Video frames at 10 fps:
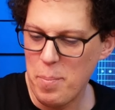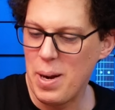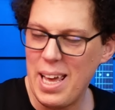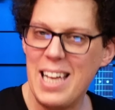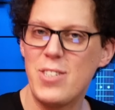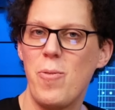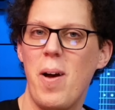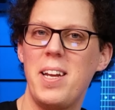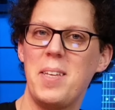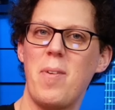But it is
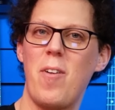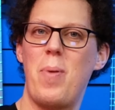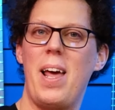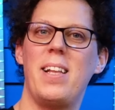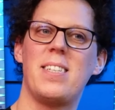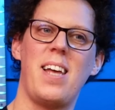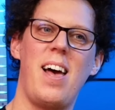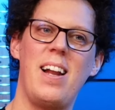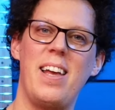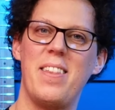reminding me of my playing
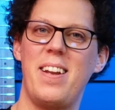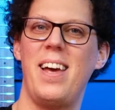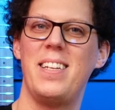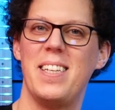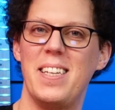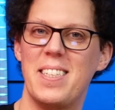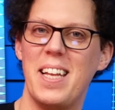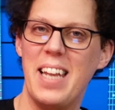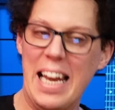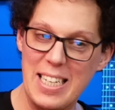style in the 90s.
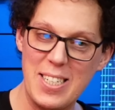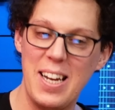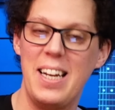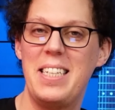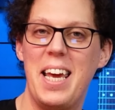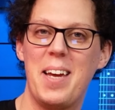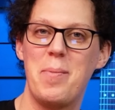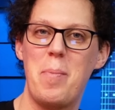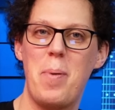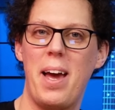It has certainly
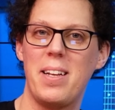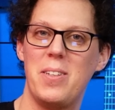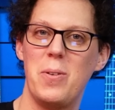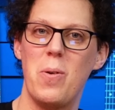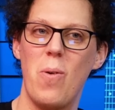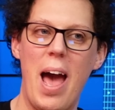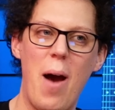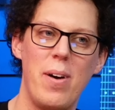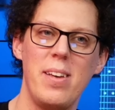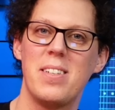taken me back to
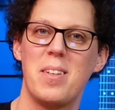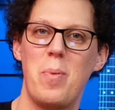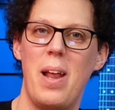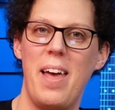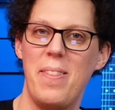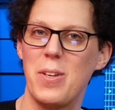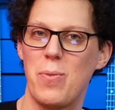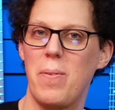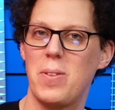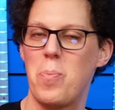how I used to play, and these
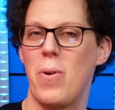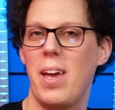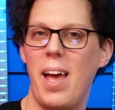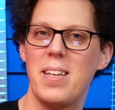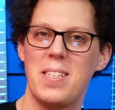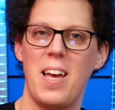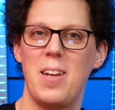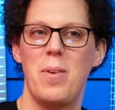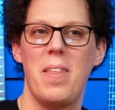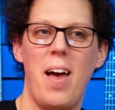riffs are bringing out a
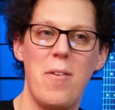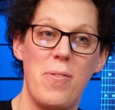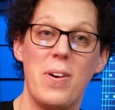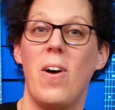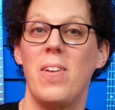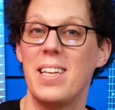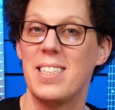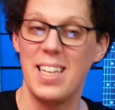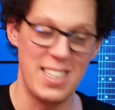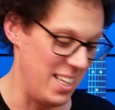side of me that I've forgotten
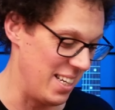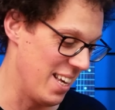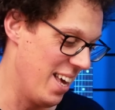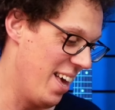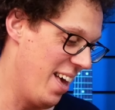existed.